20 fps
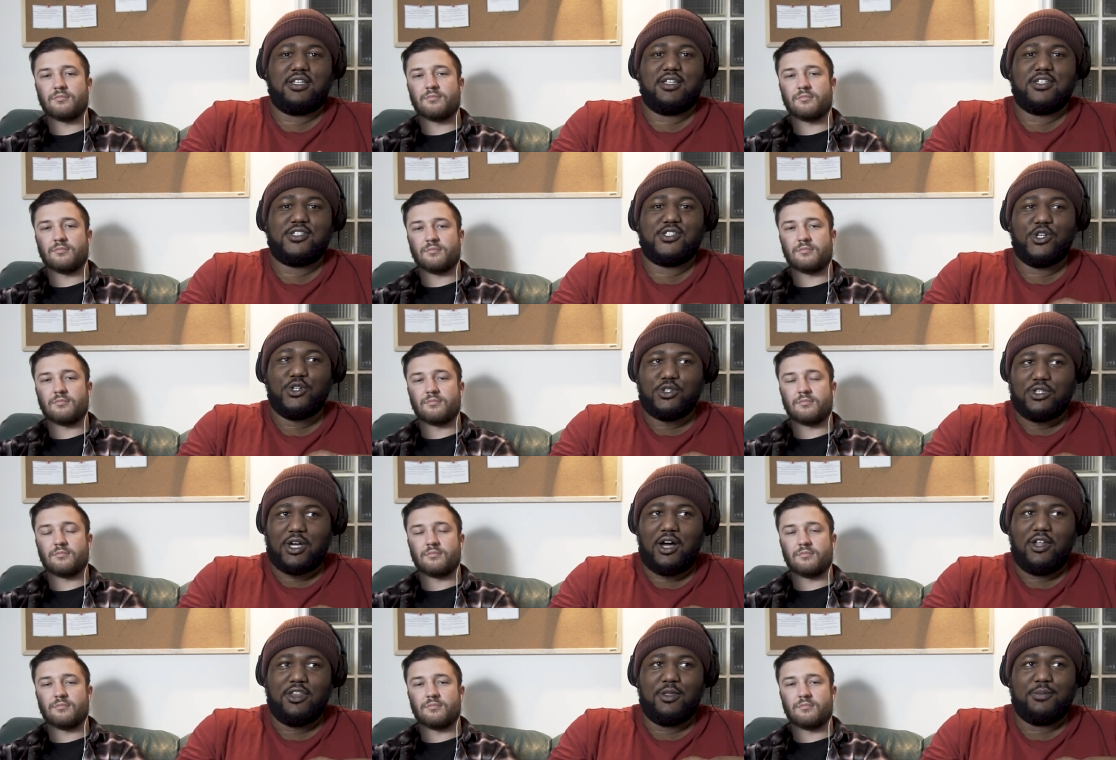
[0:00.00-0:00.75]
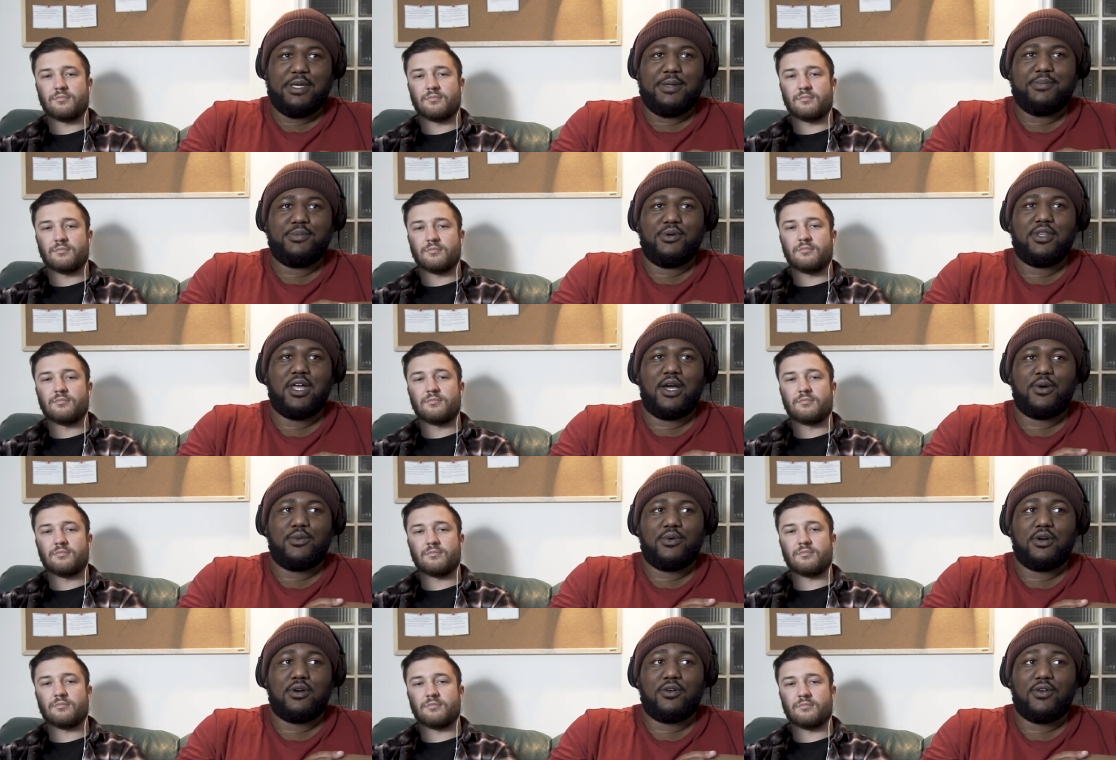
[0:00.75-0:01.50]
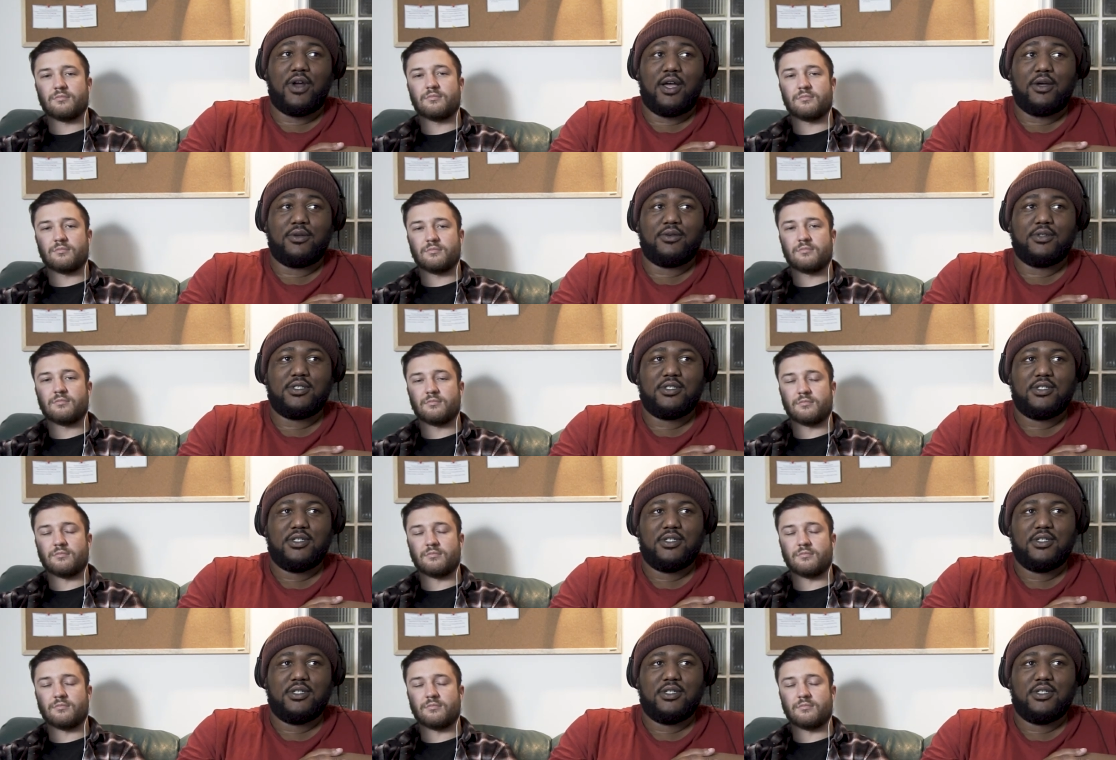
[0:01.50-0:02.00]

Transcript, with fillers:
Speaker 1: It showed all the people that were mm. around.